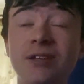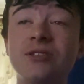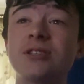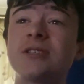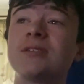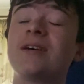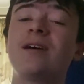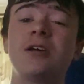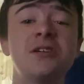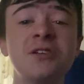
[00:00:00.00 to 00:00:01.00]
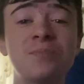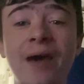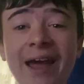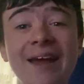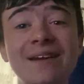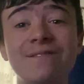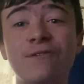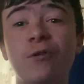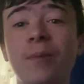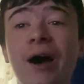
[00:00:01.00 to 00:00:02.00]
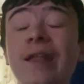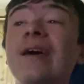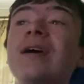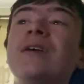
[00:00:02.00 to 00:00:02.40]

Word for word: Just, it's just painful, man.